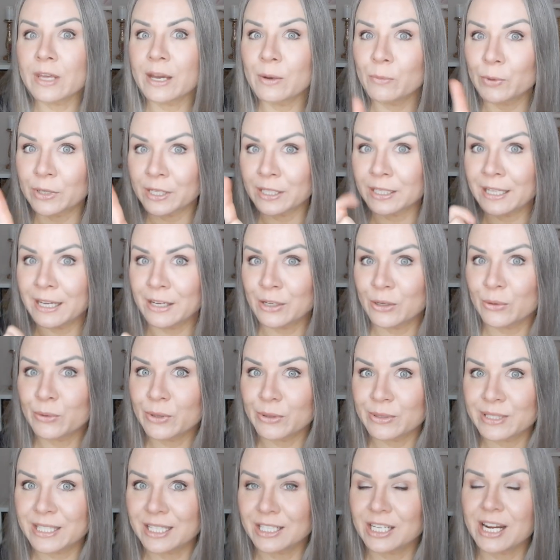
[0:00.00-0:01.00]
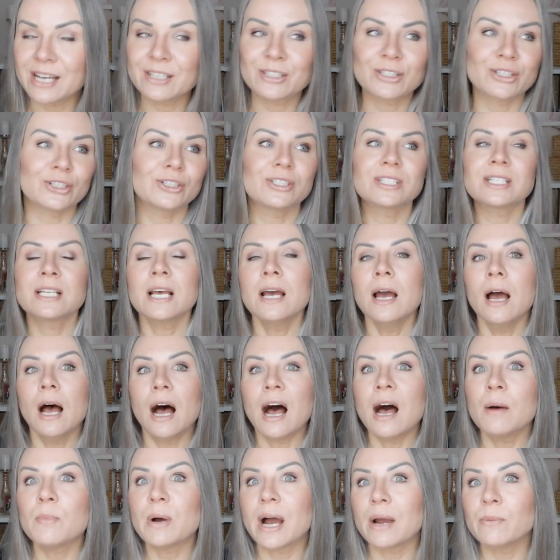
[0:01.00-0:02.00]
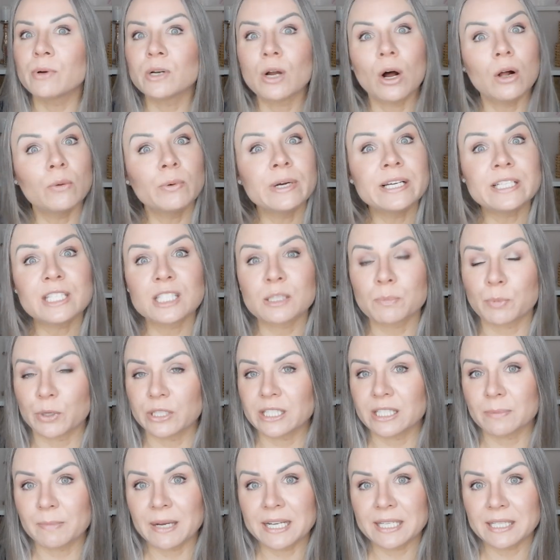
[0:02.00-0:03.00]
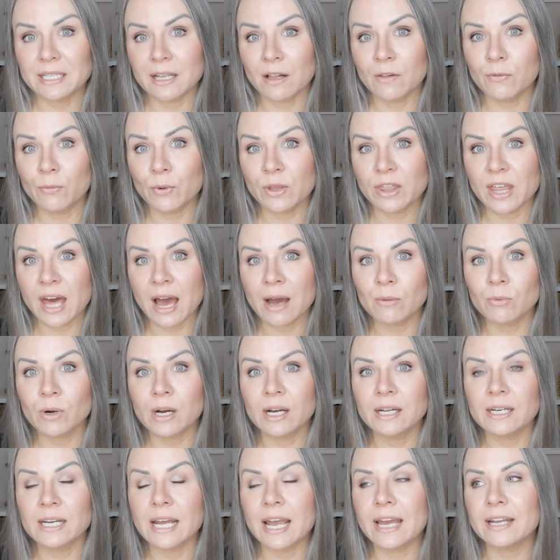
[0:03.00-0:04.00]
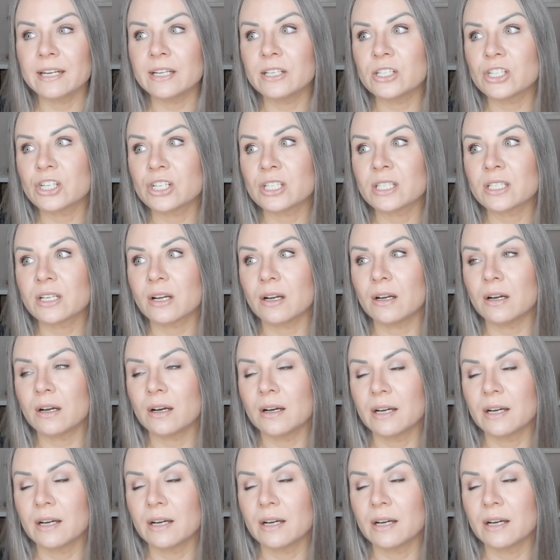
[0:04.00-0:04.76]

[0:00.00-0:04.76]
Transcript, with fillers: they wouldn't let you use the testers, um, I would always spritz myself with that one and it just,